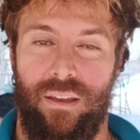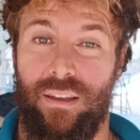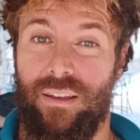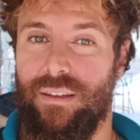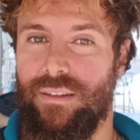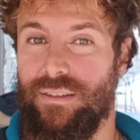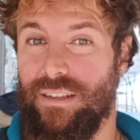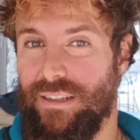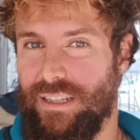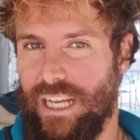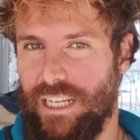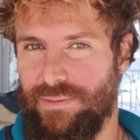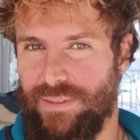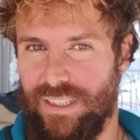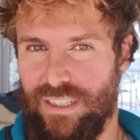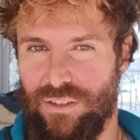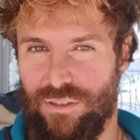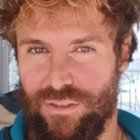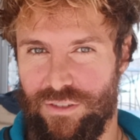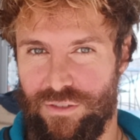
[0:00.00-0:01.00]
Sometimes
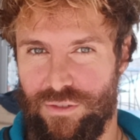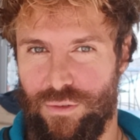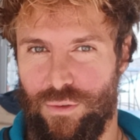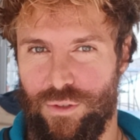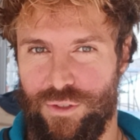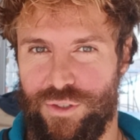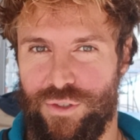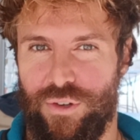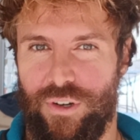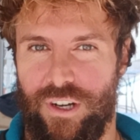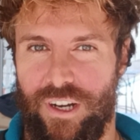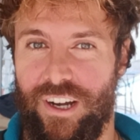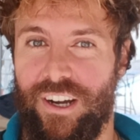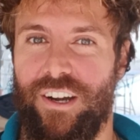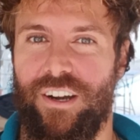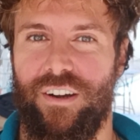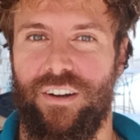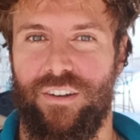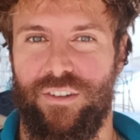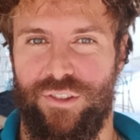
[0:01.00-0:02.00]
it's also
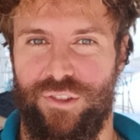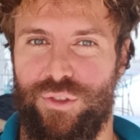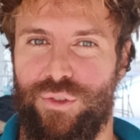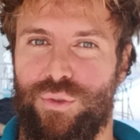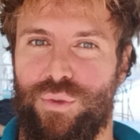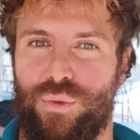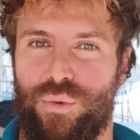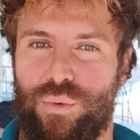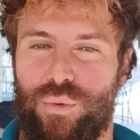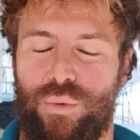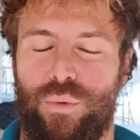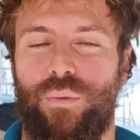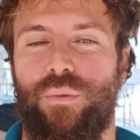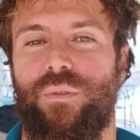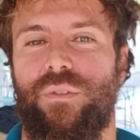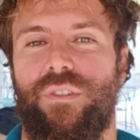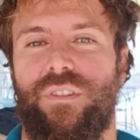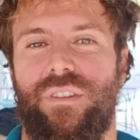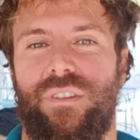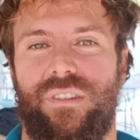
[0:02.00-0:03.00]
hard to
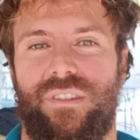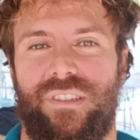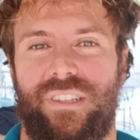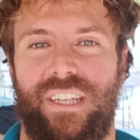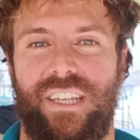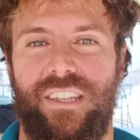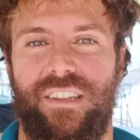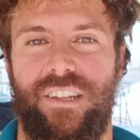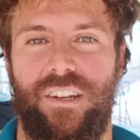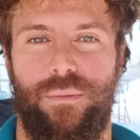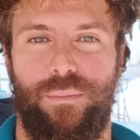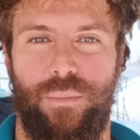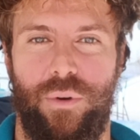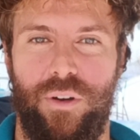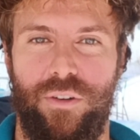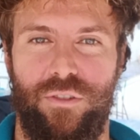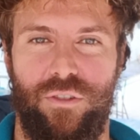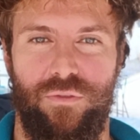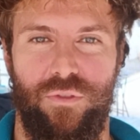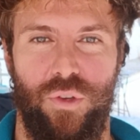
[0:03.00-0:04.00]
see their
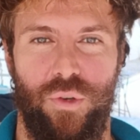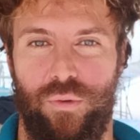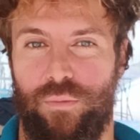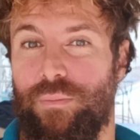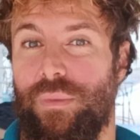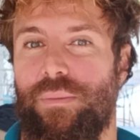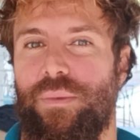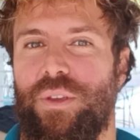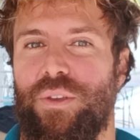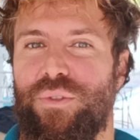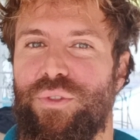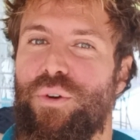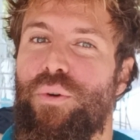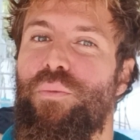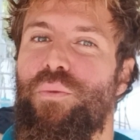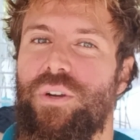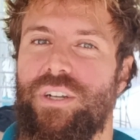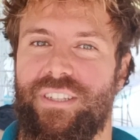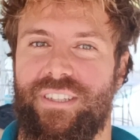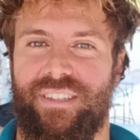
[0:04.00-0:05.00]
point of view. Maybe you don't
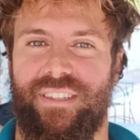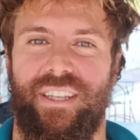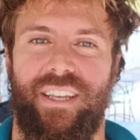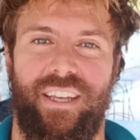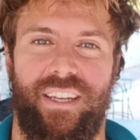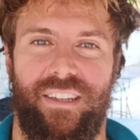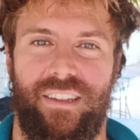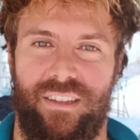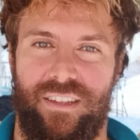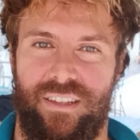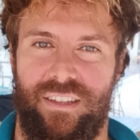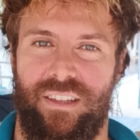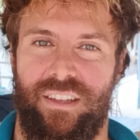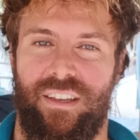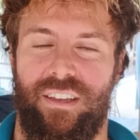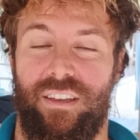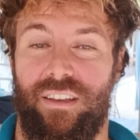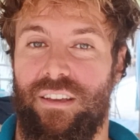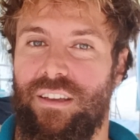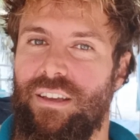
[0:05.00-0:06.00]
want to see it.
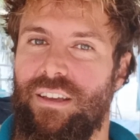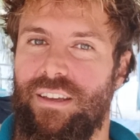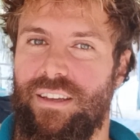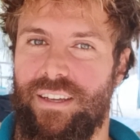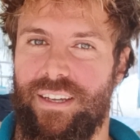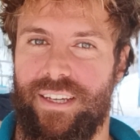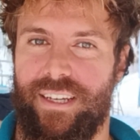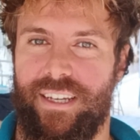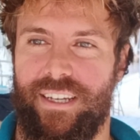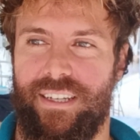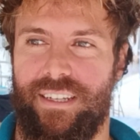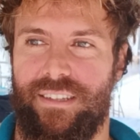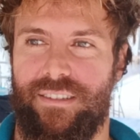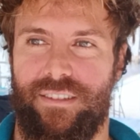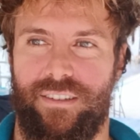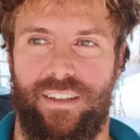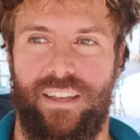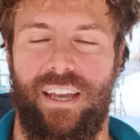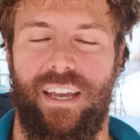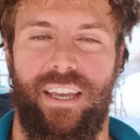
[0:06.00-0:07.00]
It's
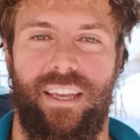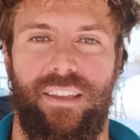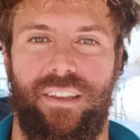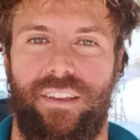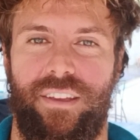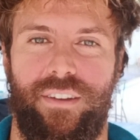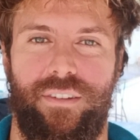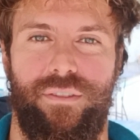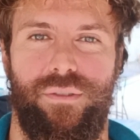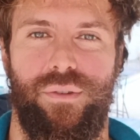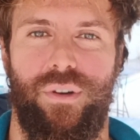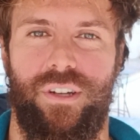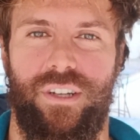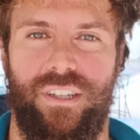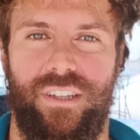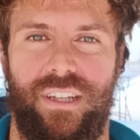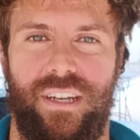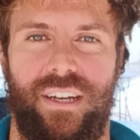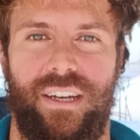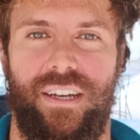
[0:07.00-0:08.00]
okay. You are in
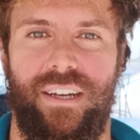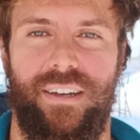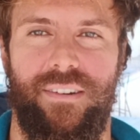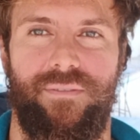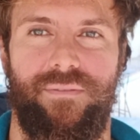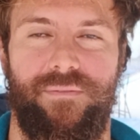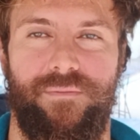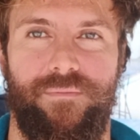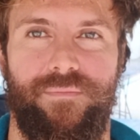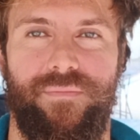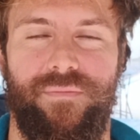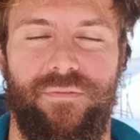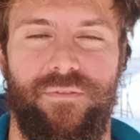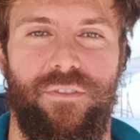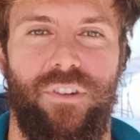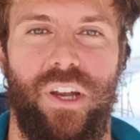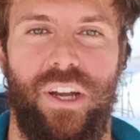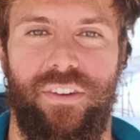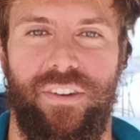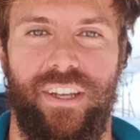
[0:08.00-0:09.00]
a
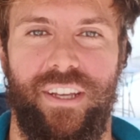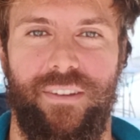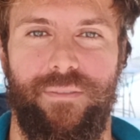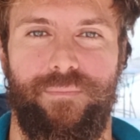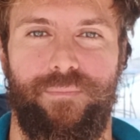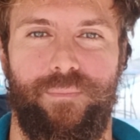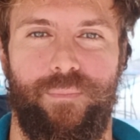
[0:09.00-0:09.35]
very